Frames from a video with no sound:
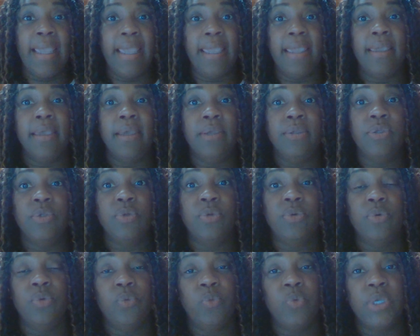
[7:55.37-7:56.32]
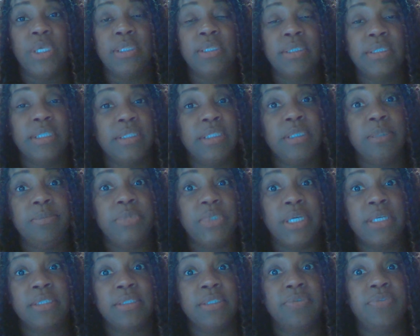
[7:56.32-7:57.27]
And we looked at the
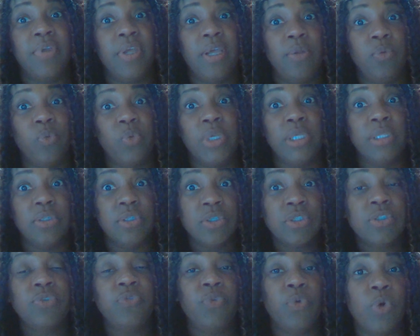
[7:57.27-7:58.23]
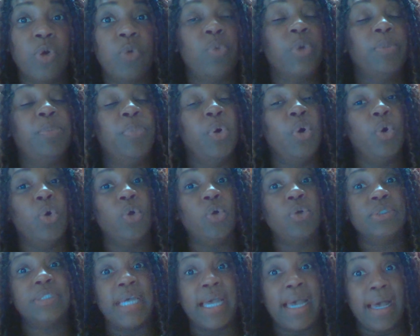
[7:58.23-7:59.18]
objective and we
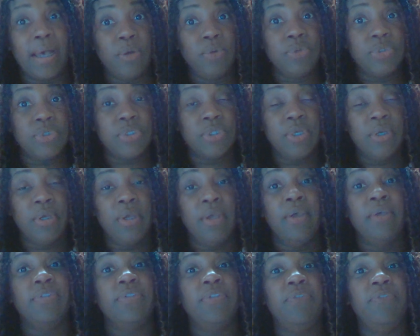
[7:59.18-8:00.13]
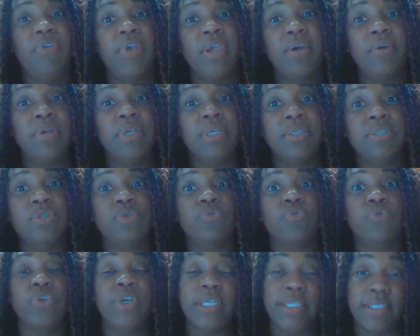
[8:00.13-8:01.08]
pulled out the various
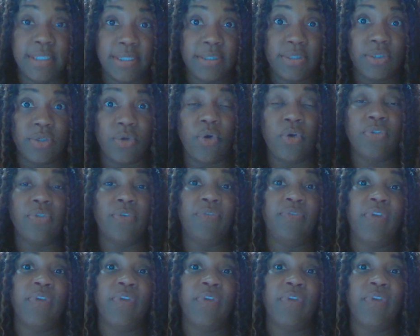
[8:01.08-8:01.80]
risks or the